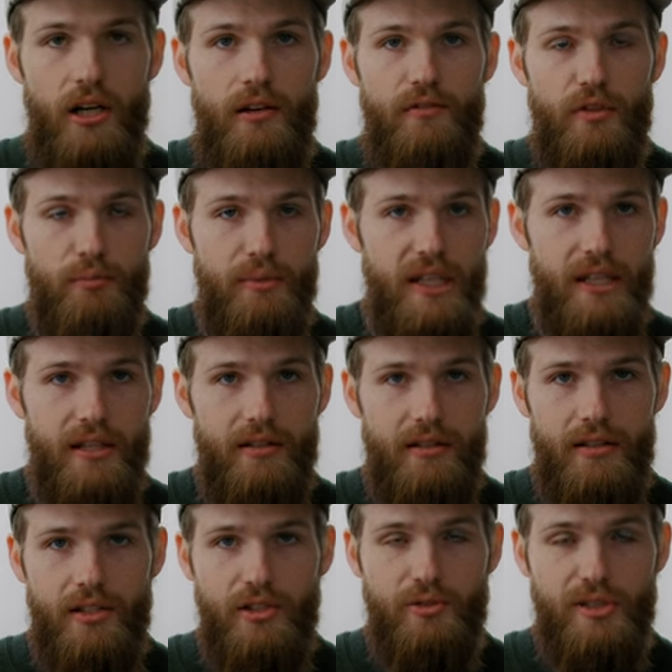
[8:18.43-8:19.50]
For me,
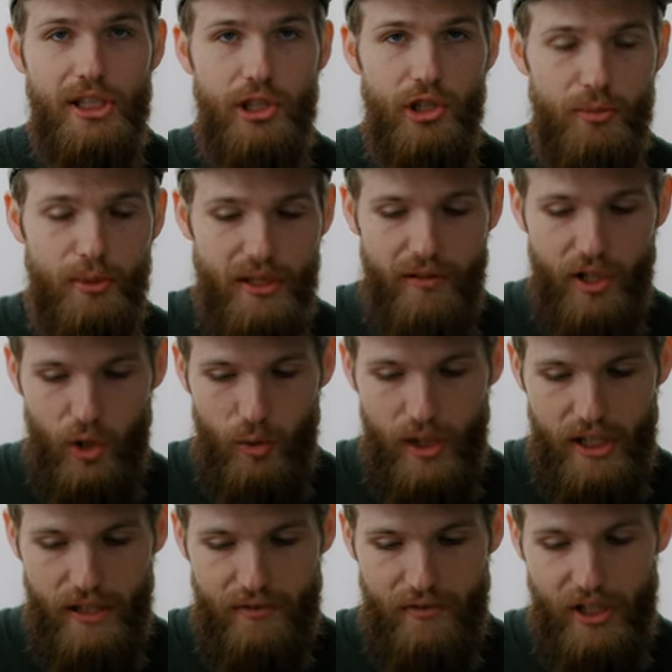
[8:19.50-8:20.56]
this was a little bit of a
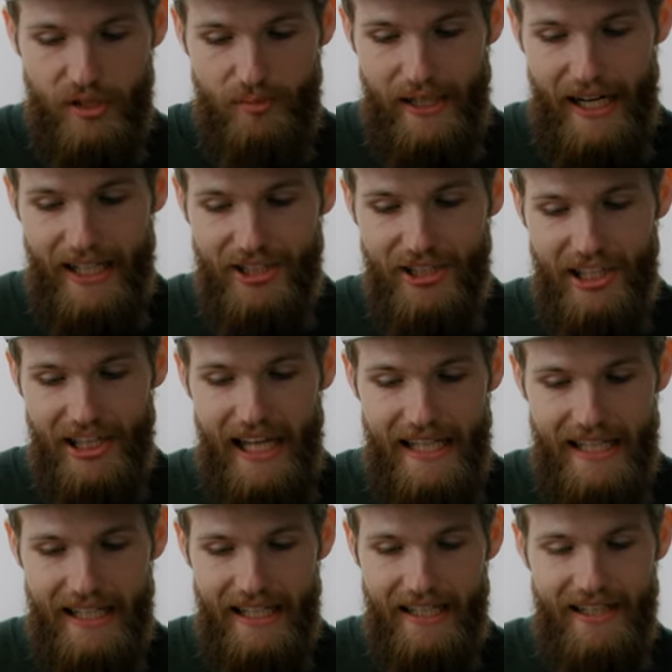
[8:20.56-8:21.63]
quirk at first, but I actually
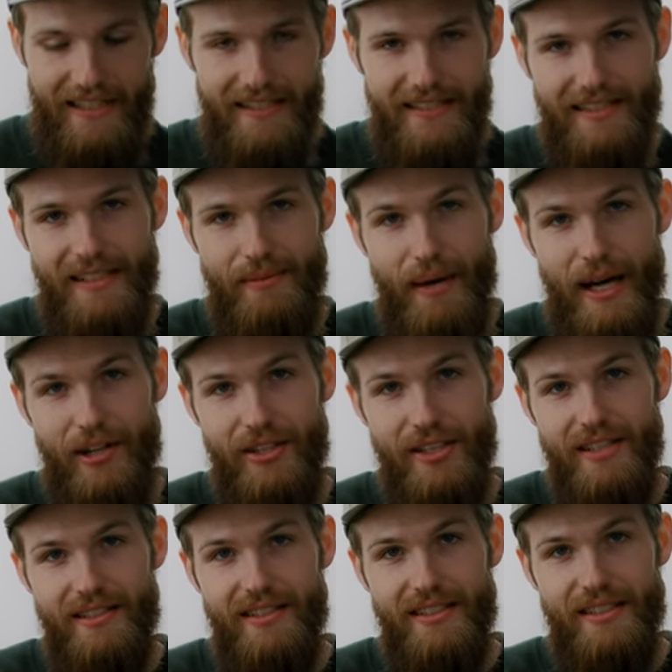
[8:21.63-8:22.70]
like it because the battery
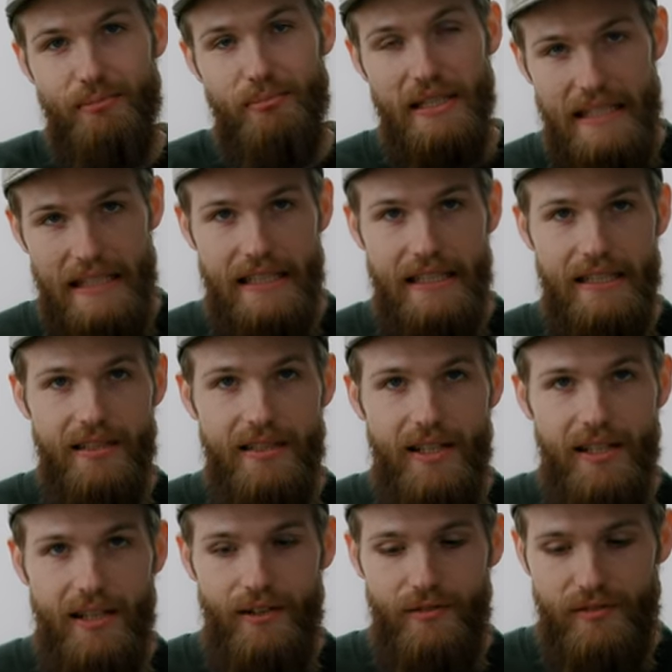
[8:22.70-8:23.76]
doesn't completely
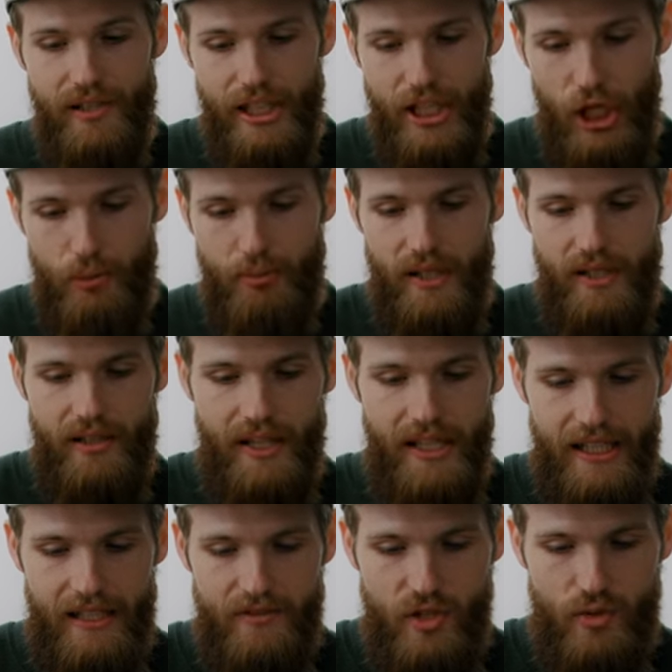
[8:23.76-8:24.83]
fling open, and it
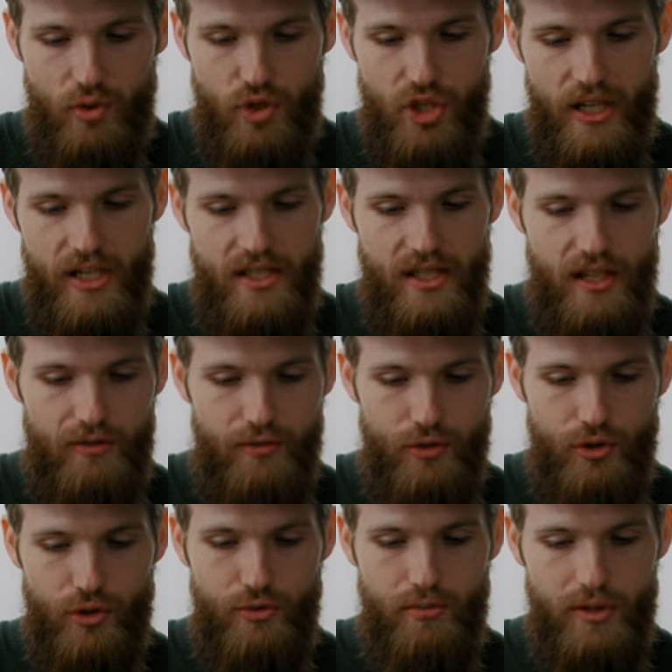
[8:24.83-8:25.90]
gives you just enough
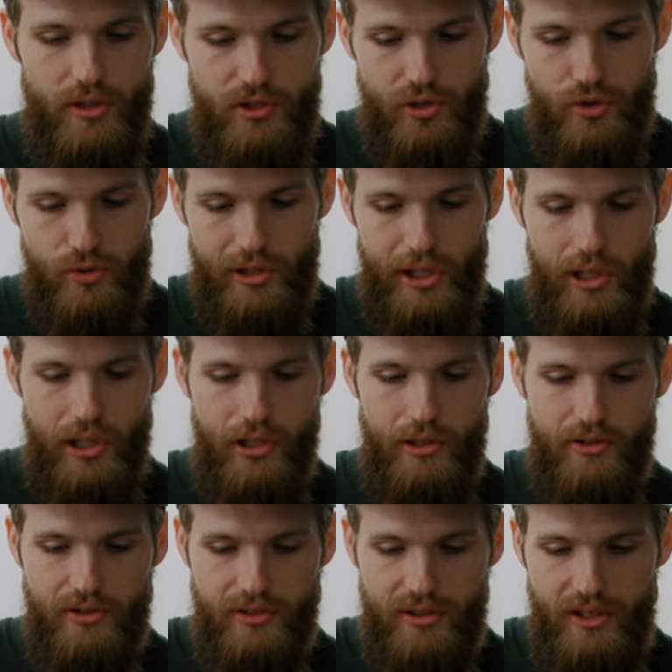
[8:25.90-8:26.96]
room to
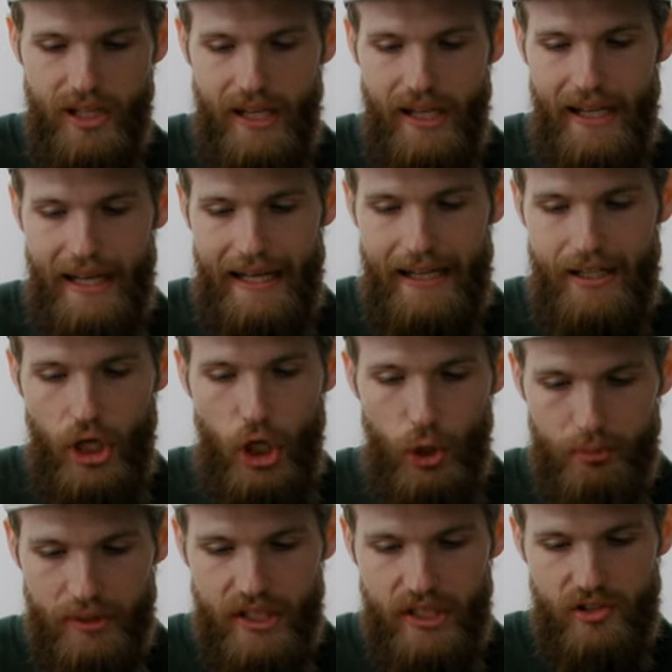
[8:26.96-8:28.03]
close and
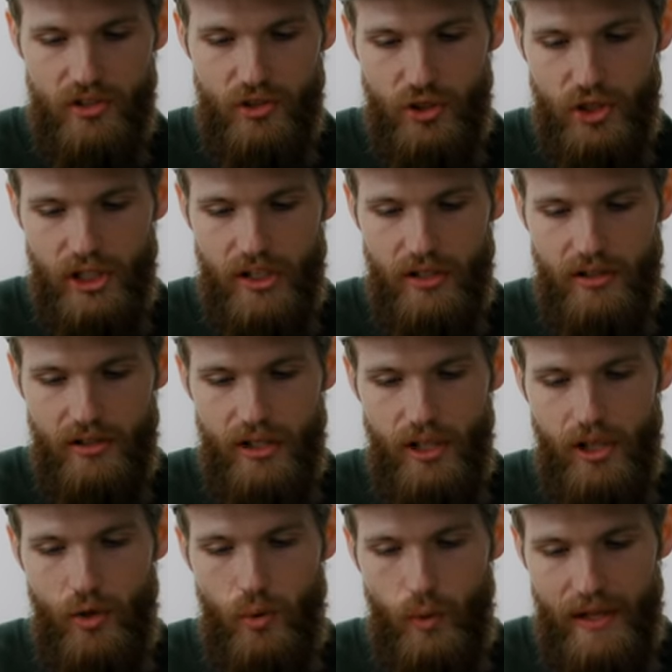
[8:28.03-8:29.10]
open the screen
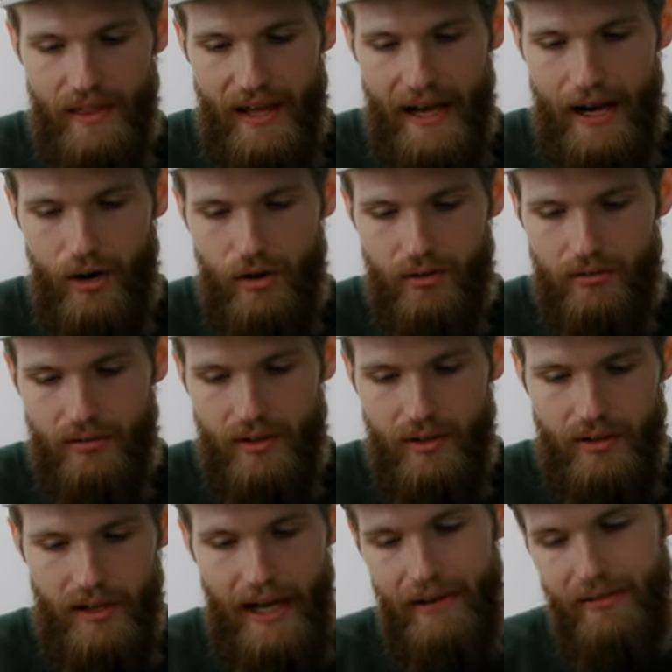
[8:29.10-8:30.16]
without
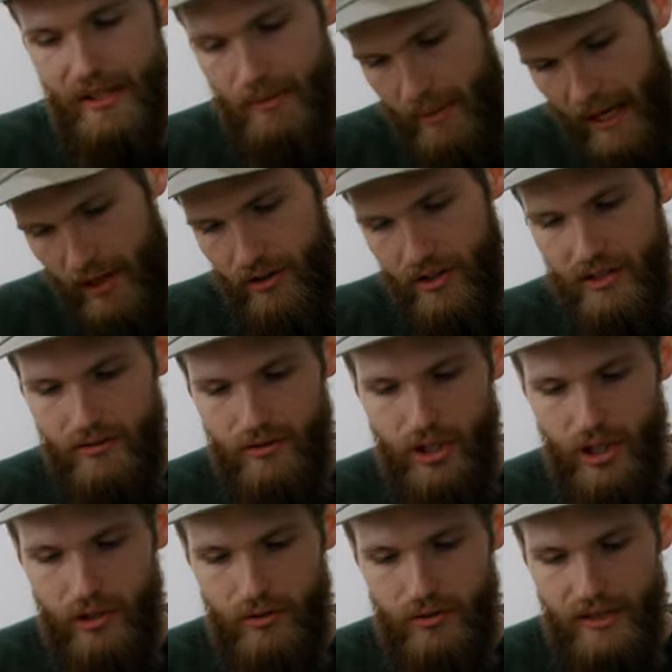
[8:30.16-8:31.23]
having the battery
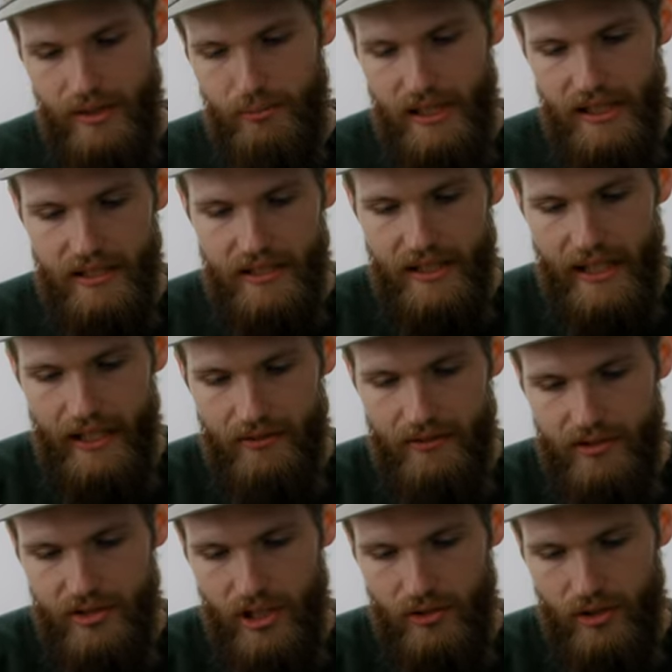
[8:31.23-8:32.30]
go completely down.
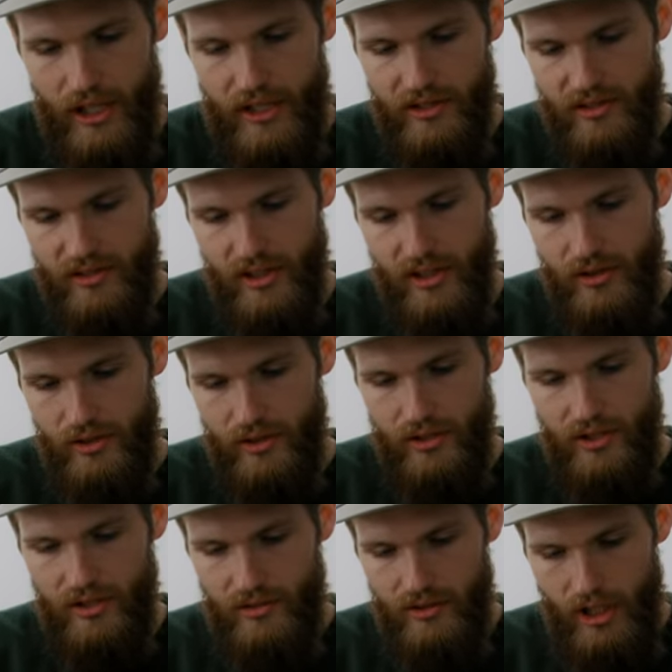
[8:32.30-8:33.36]
So you guys will see, you can
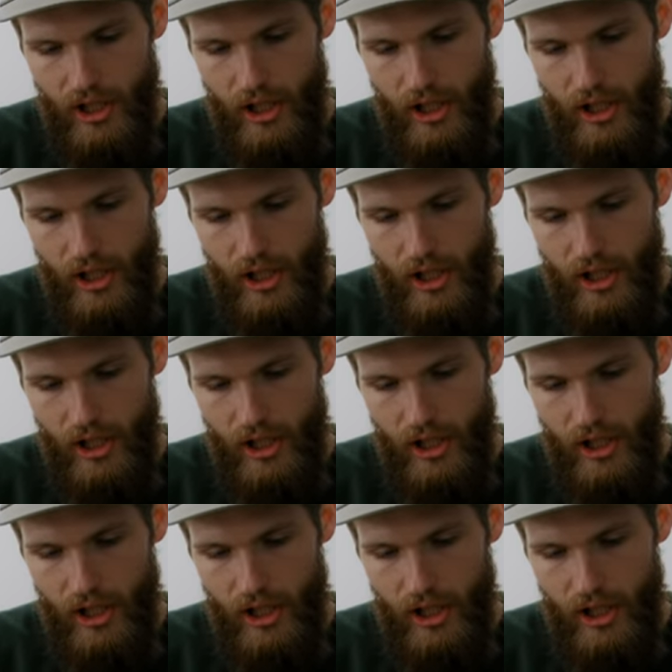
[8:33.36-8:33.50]
just